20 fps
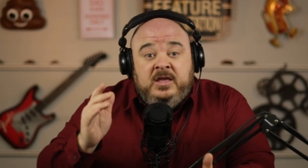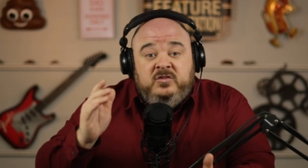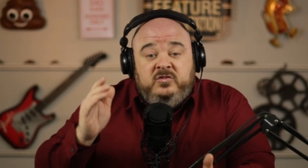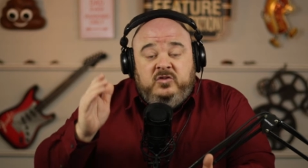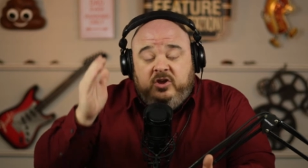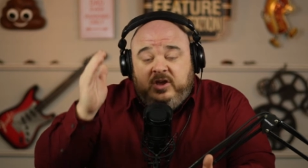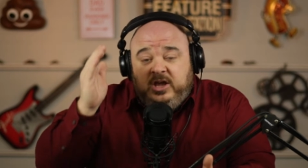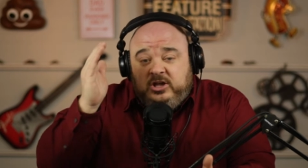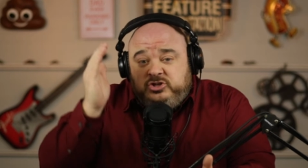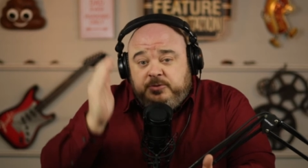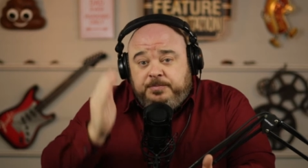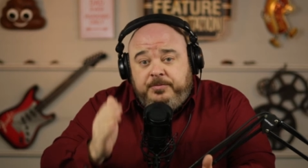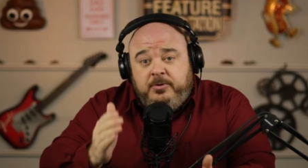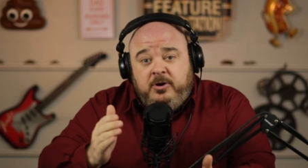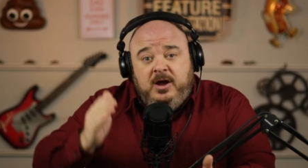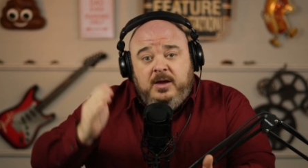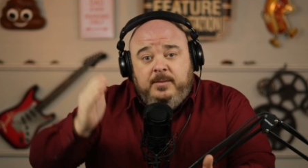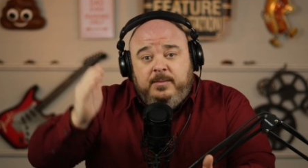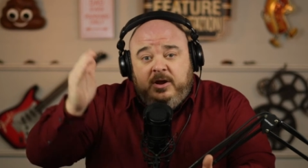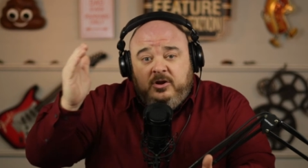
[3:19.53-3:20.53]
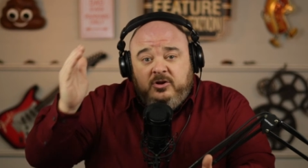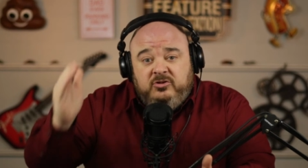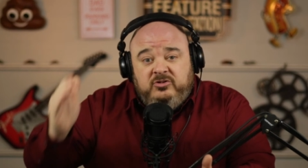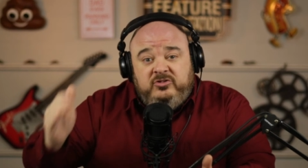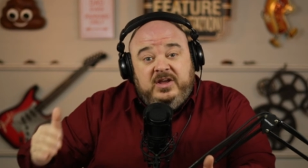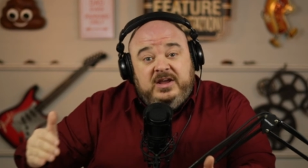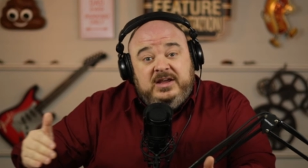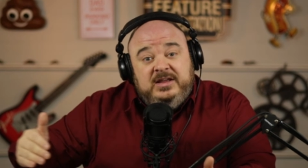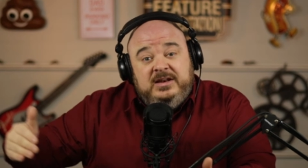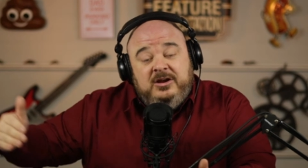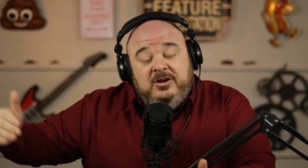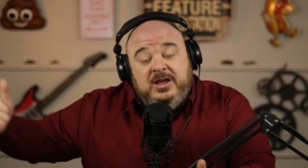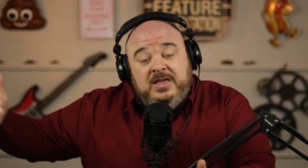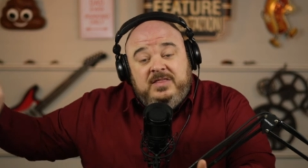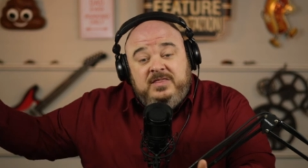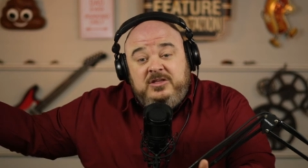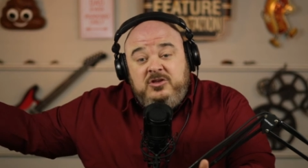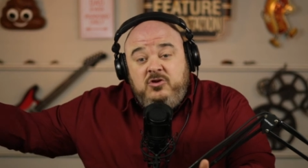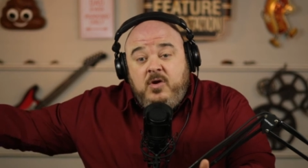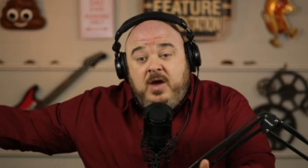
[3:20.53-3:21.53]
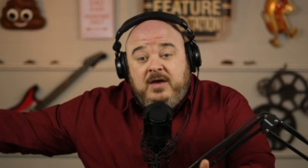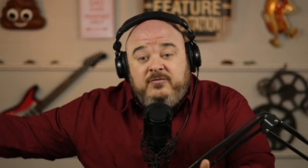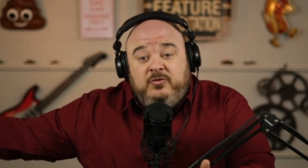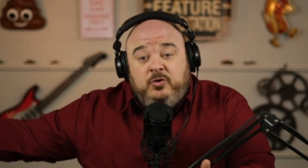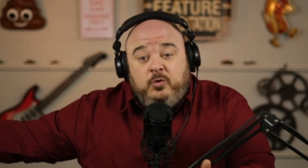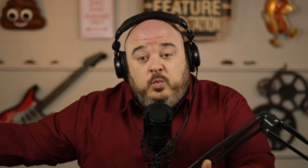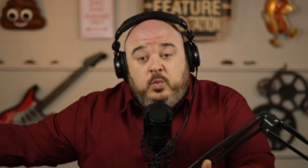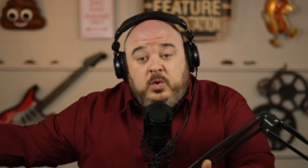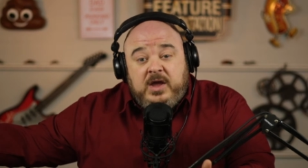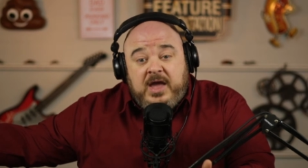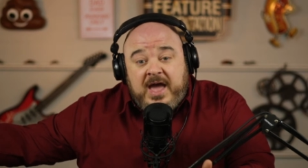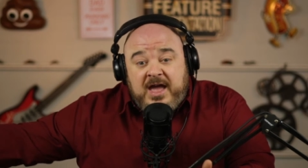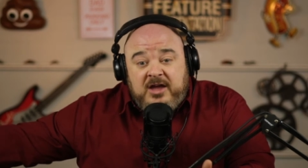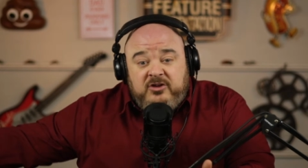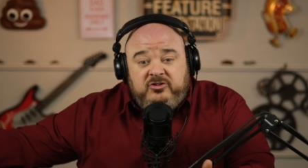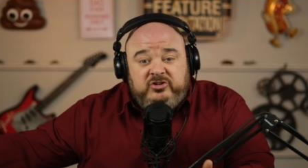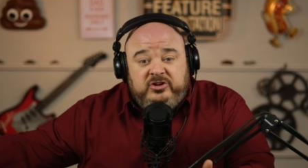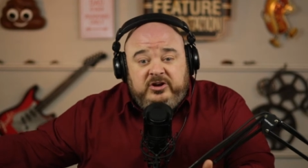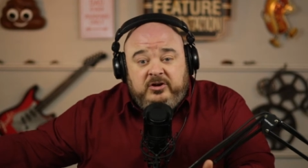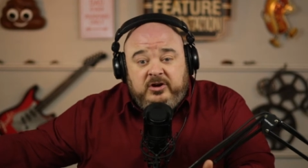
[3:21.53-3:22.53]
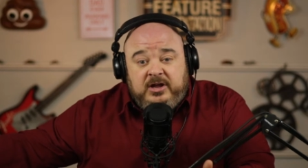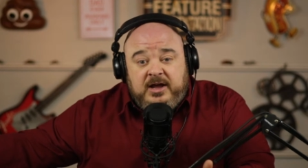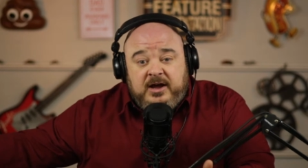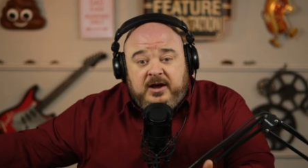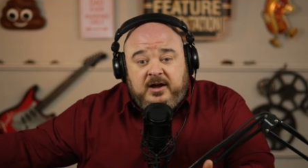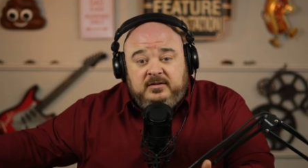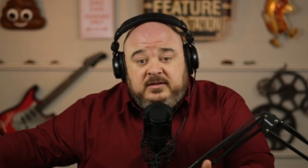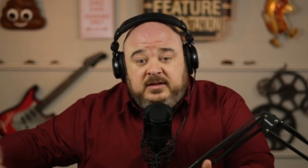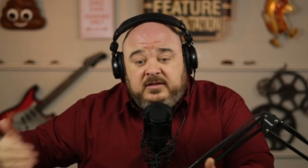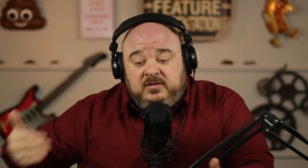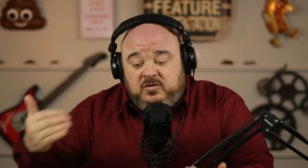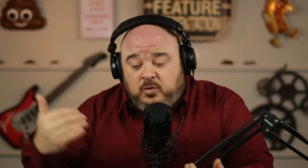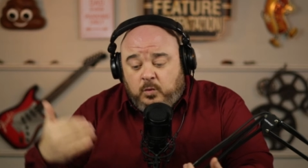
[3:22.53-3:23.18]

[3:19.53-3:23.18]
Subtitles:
So you got your primary, your secondary, and then you have your reactionary content.